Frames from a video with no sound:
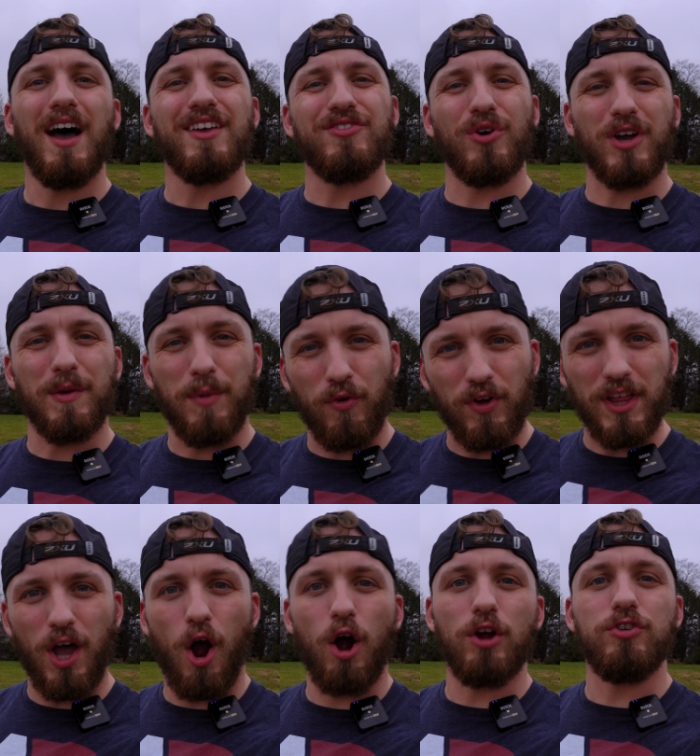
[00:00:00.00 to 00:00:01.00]
So it can be
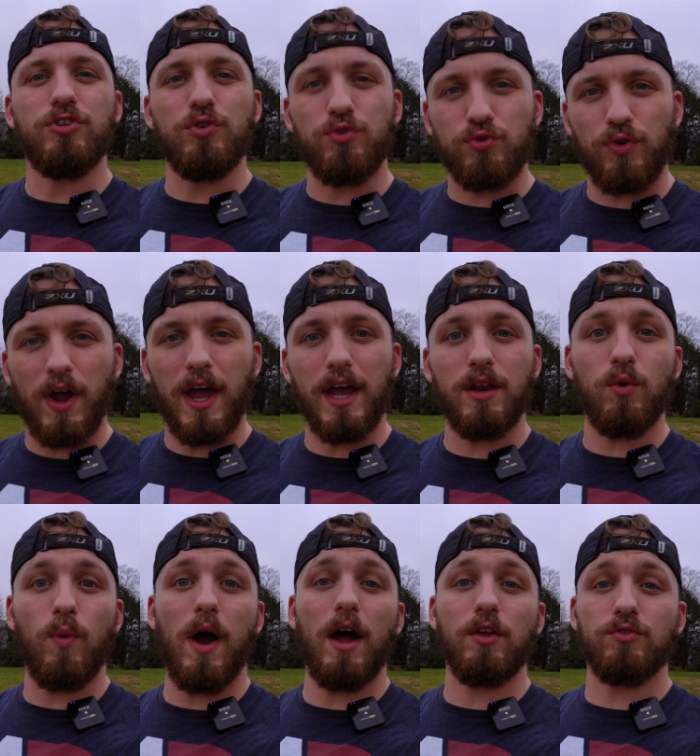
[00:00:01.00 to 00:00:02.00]
really hard to
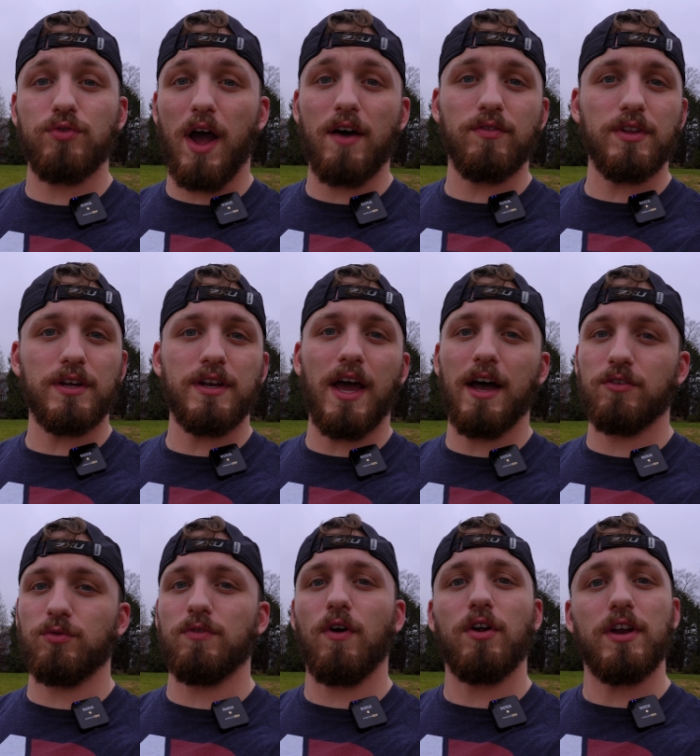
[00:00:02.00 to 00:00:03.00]
train while traveling,
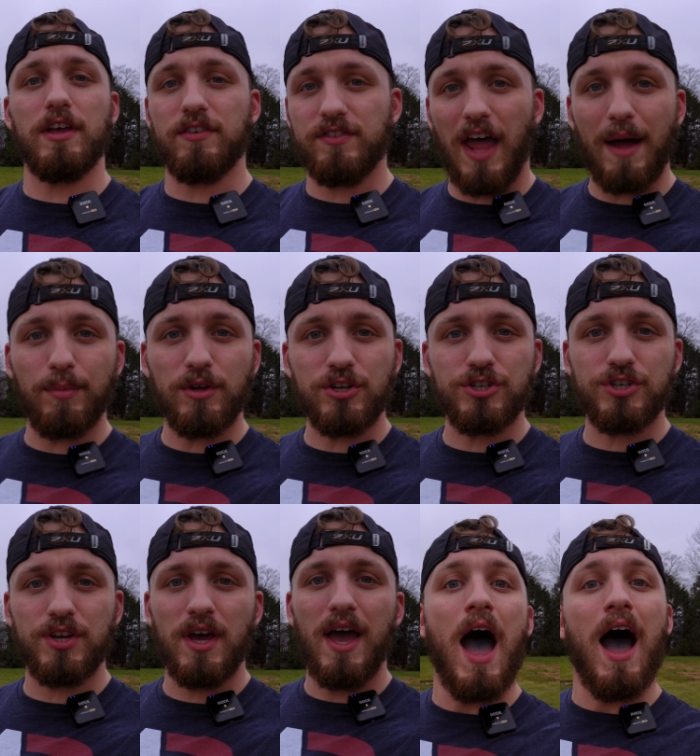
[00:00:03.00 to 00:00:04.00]
as we've already established.